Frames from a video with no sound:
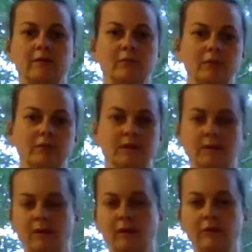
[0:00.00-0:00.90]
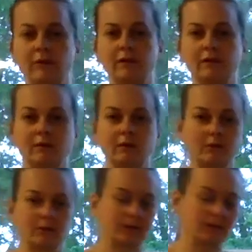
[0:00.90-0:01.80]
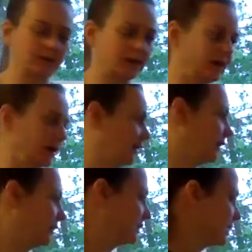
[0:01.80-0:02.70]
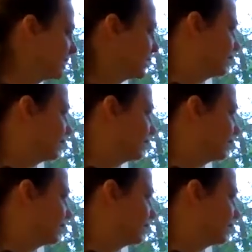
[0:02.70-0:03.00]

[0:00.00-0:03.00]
put together everything that we've learned, and see